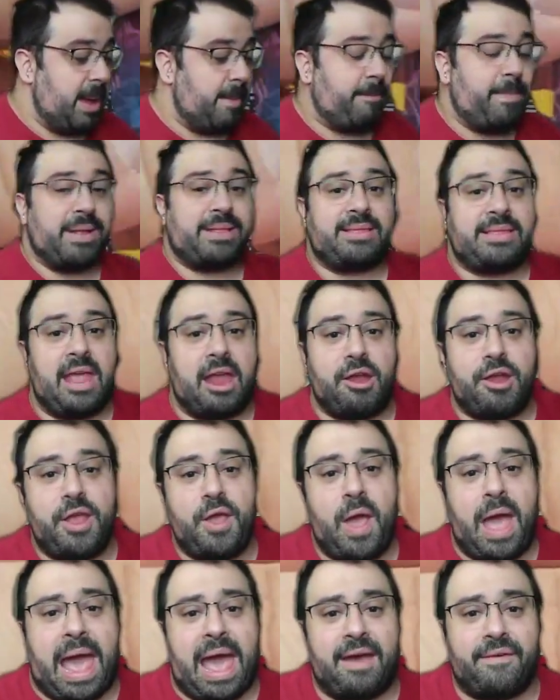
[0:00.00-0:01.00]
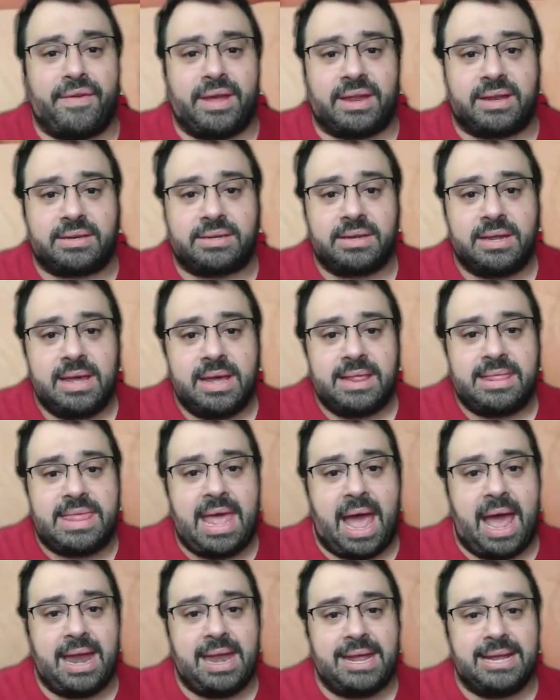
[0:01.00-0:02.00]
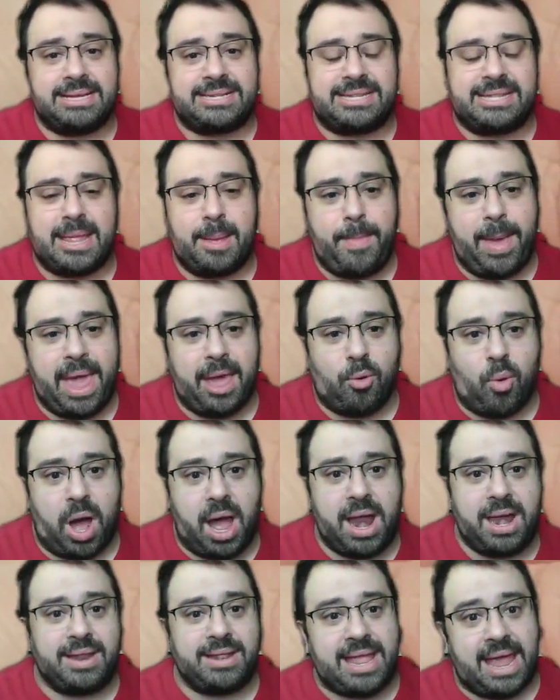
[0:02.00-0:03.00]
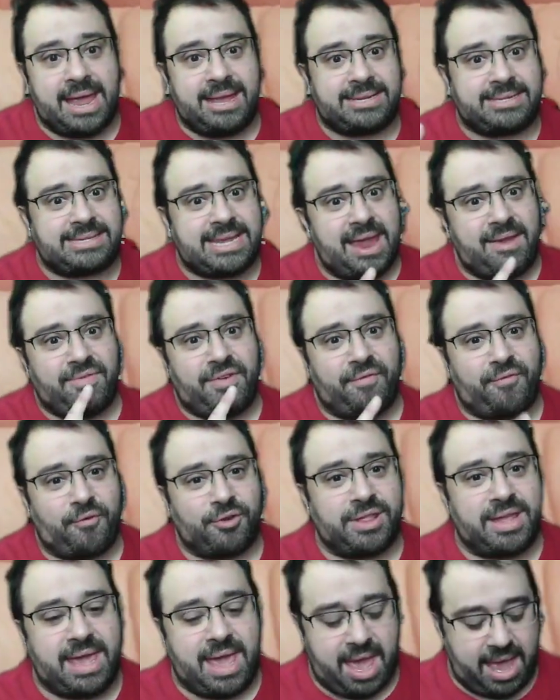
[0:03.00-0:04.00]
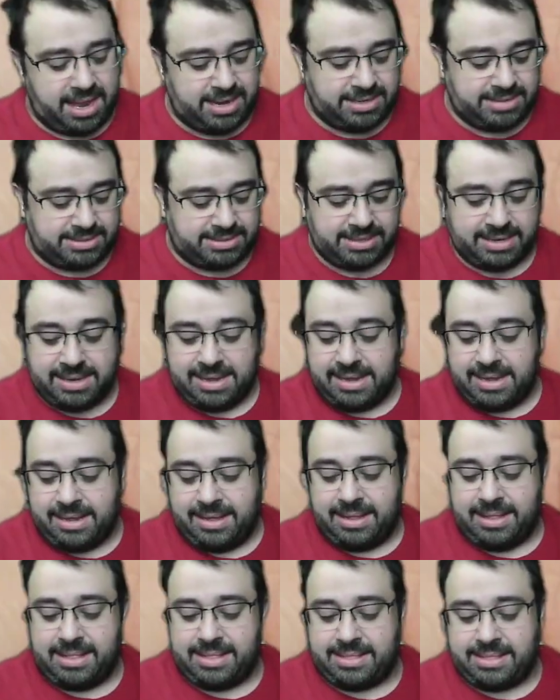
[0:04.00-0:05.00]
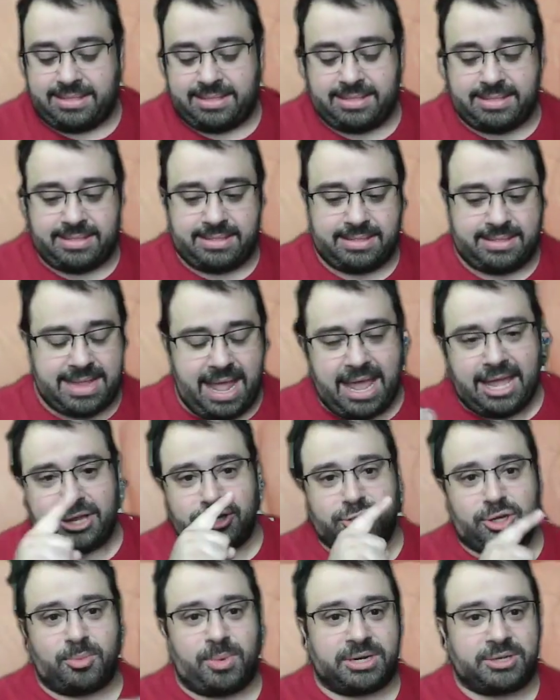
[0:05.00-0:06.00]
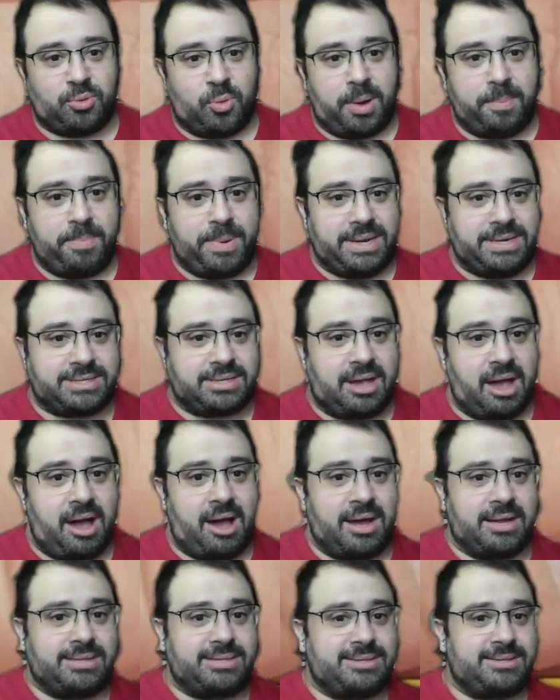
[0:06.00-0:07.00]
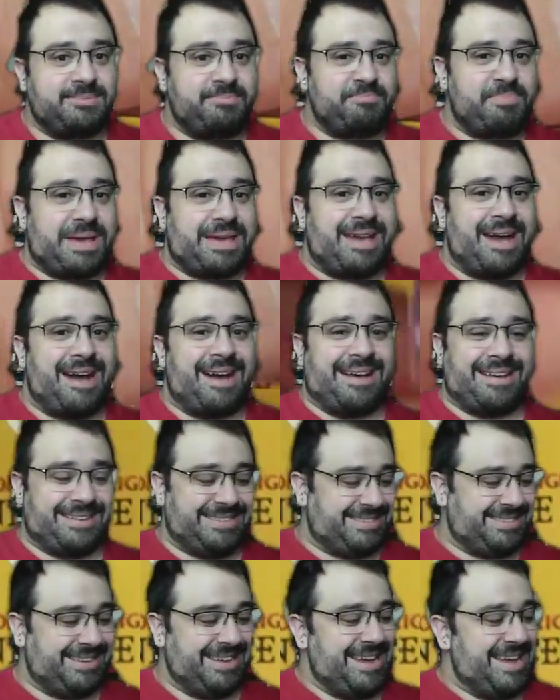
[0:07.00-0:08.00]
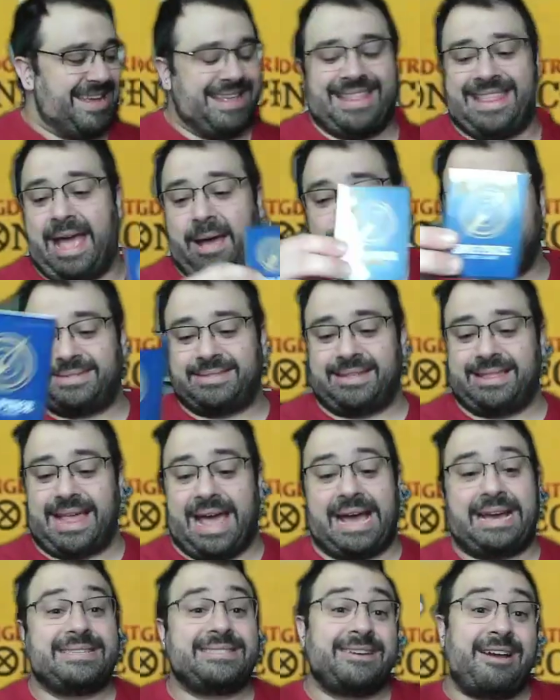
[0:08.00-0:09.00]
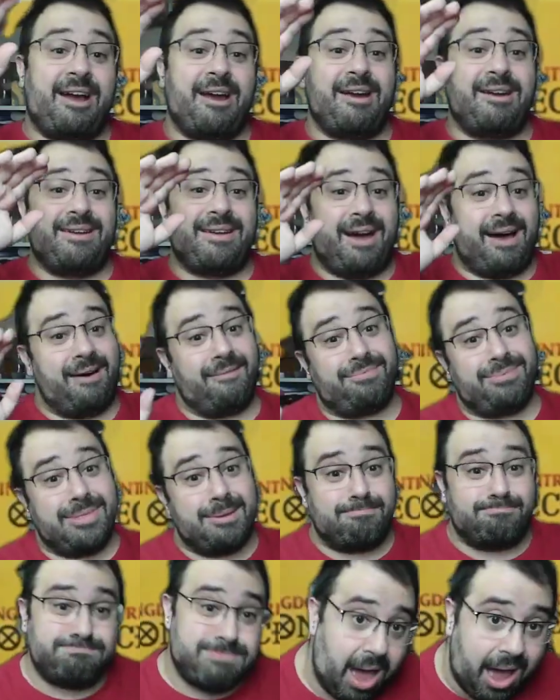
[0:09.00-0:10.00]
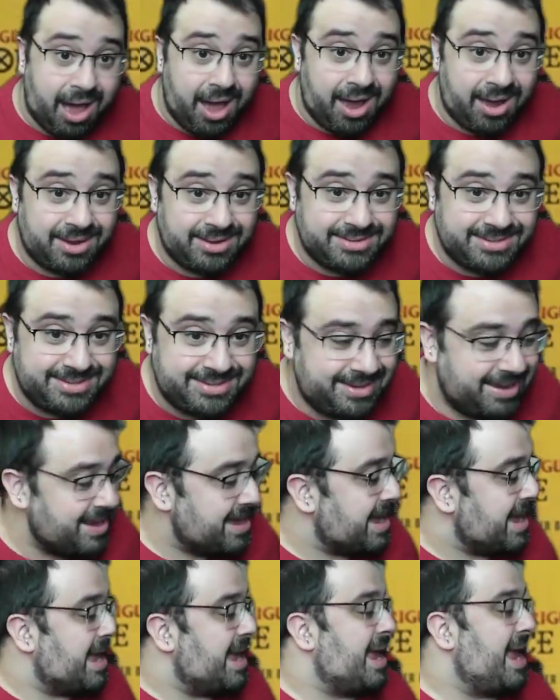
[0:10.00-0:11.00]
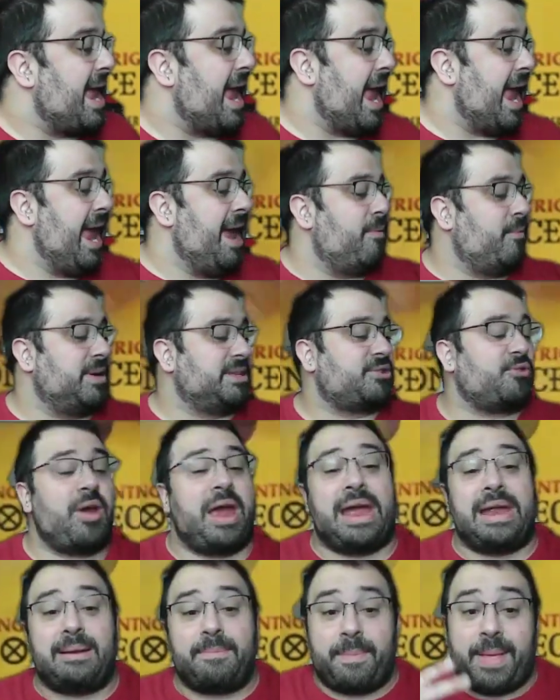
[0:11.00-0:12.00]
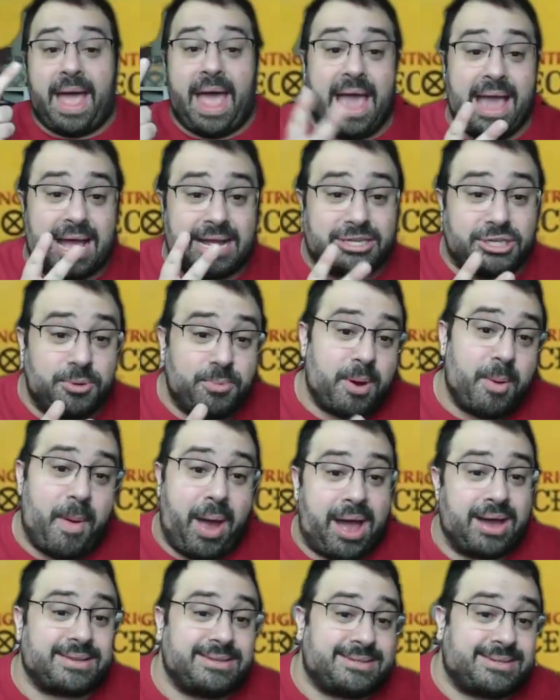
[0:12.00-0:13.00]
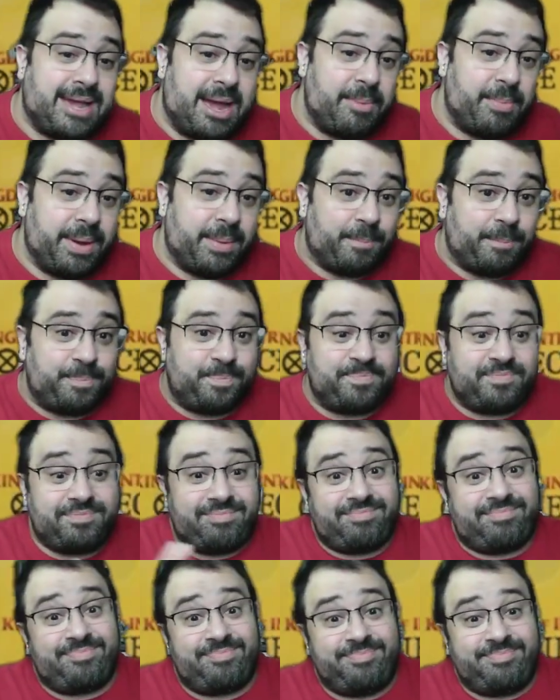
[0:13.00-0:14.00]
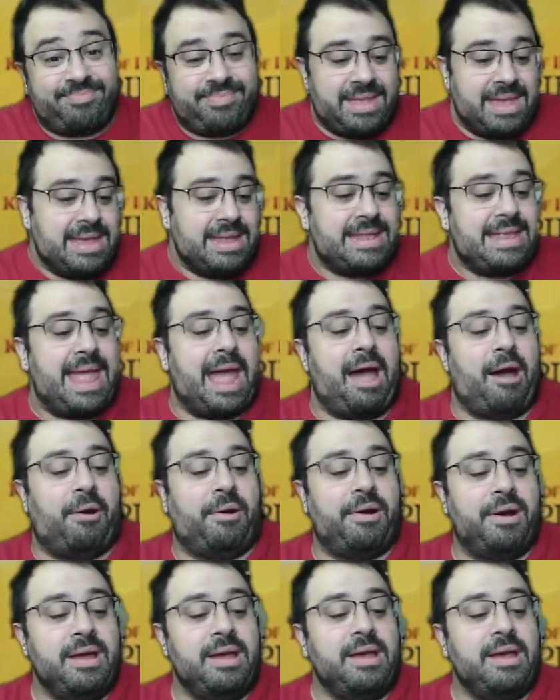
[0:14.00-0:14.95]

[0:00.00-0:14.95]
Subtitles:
But there you have it. That is the big one. They saved it for the end. Thank you so much, One Piece Gods, because that was the last card of the box. And what's great, I got 2 more boxes coming. Now,